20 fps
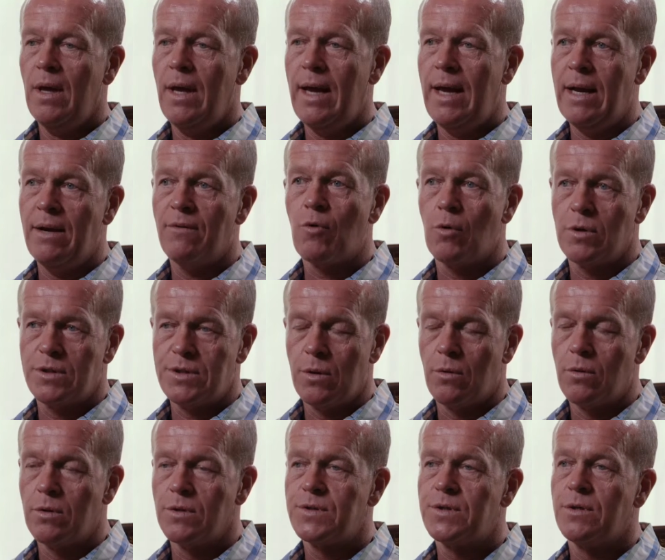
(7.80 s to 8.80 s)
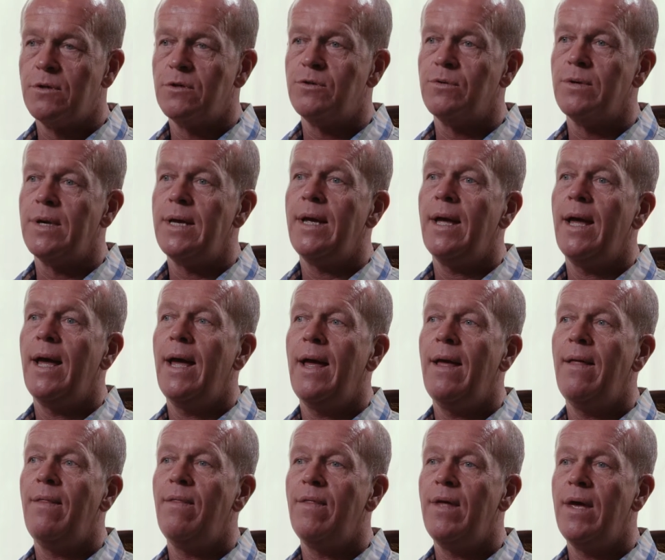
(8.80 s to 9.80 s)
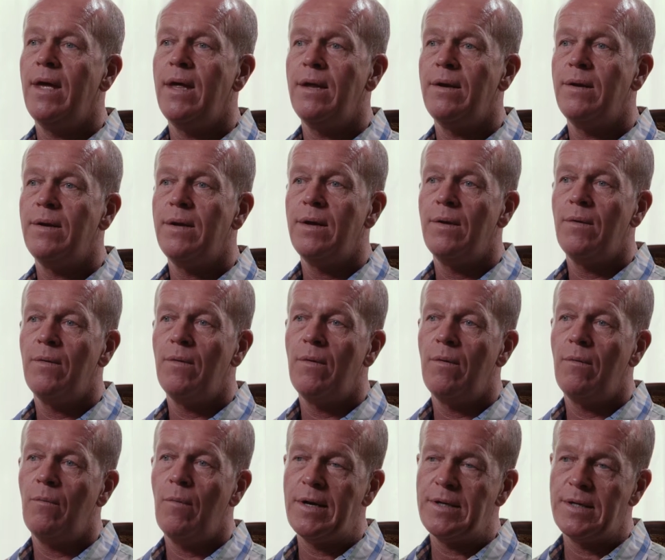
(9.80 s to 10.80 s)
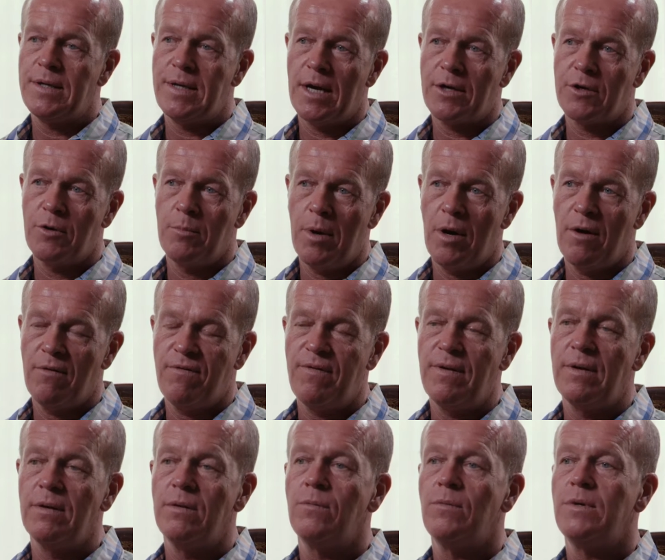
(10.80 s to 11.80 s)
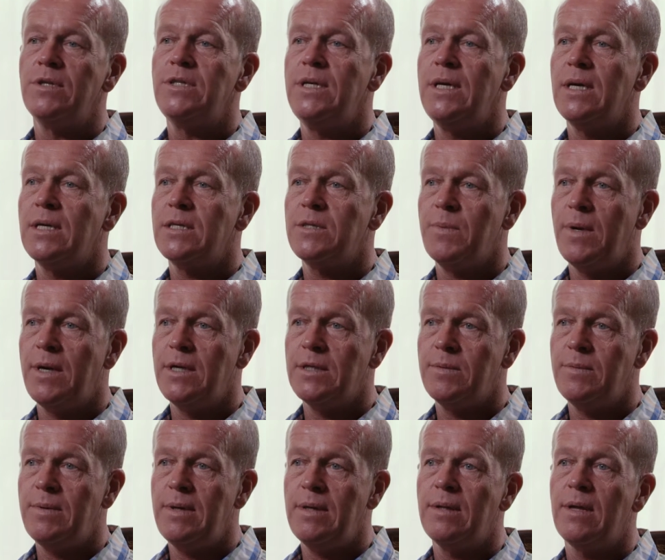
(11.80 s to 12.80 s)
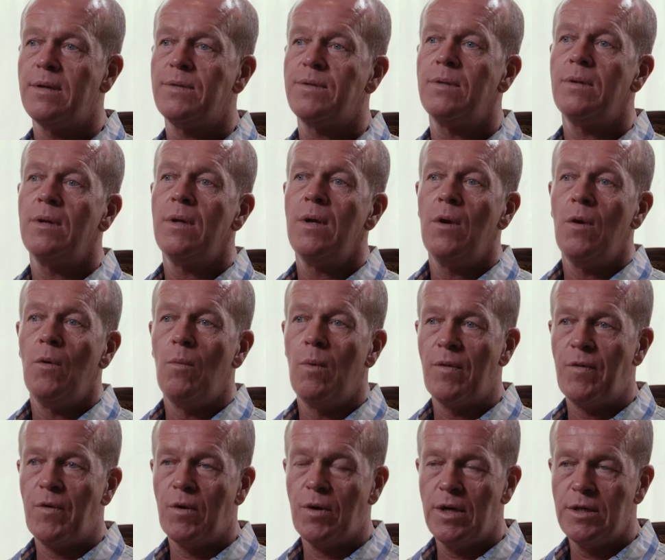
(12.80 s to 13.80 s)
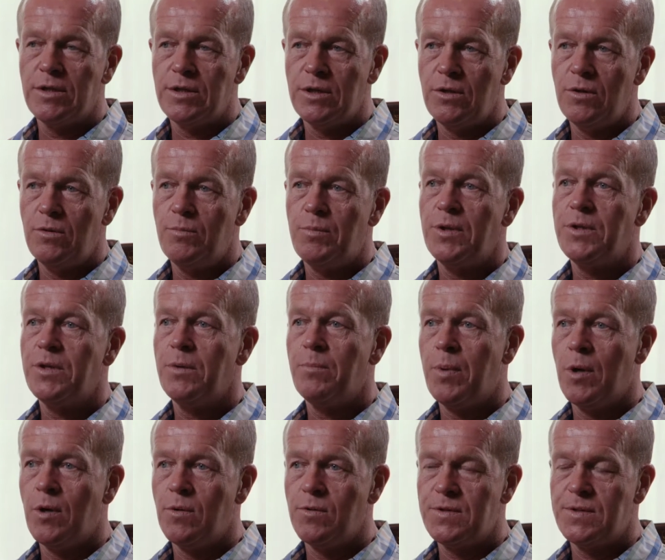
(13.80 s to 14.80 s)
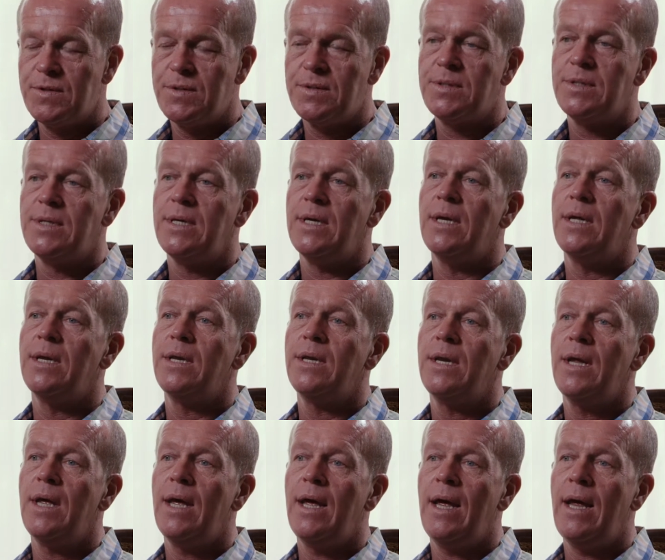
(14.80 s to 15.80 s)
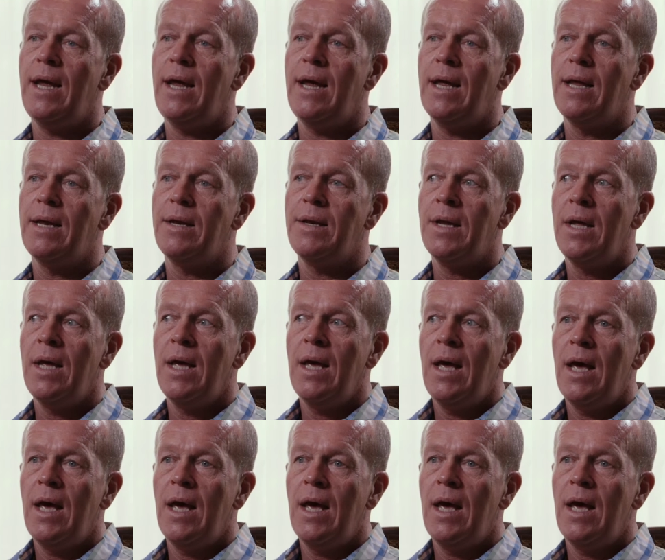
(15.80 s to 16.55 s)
and, of course, the oral surgery, and then went to Dr. Barfield, which he explained to me that what they're going to do, put the posts in, and